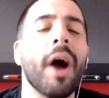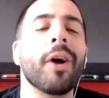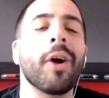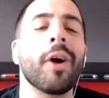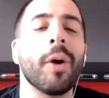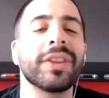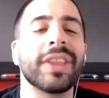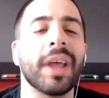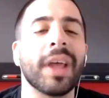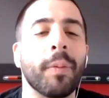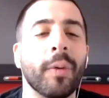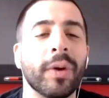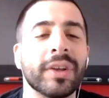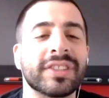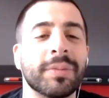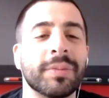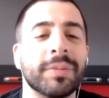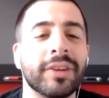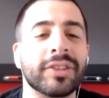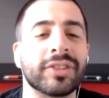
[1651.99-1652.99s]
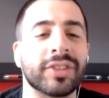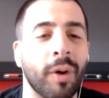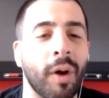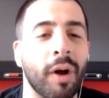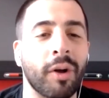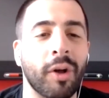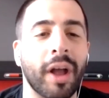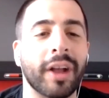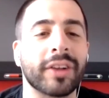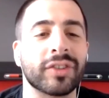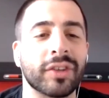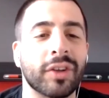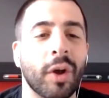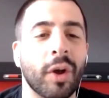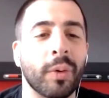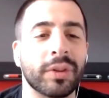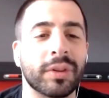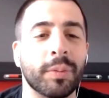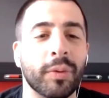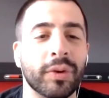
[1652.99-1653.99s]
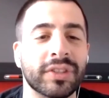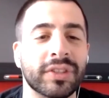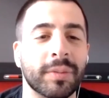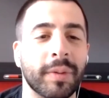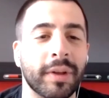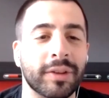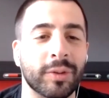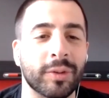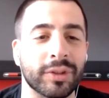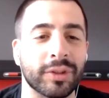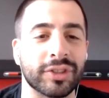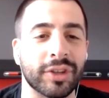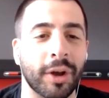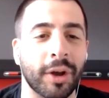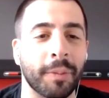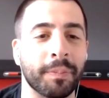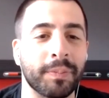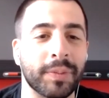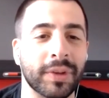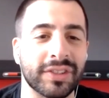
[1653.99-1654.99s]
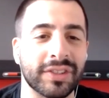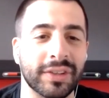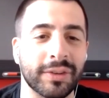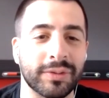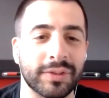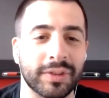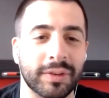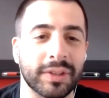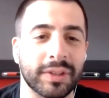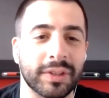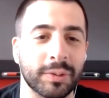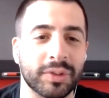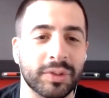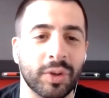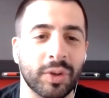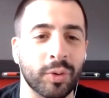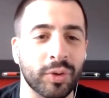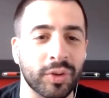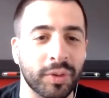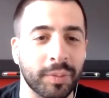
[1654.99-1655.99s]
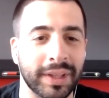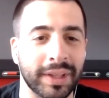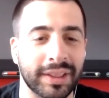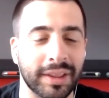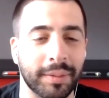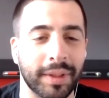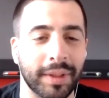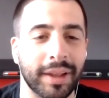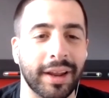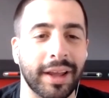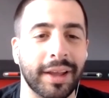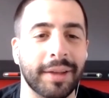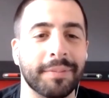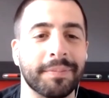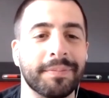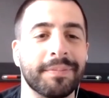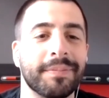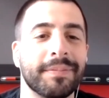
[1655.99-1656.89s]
I'll go with that Boyz II Men show. I'll actually go with the Boyz II Men tour show because it was so cool to meet them that night.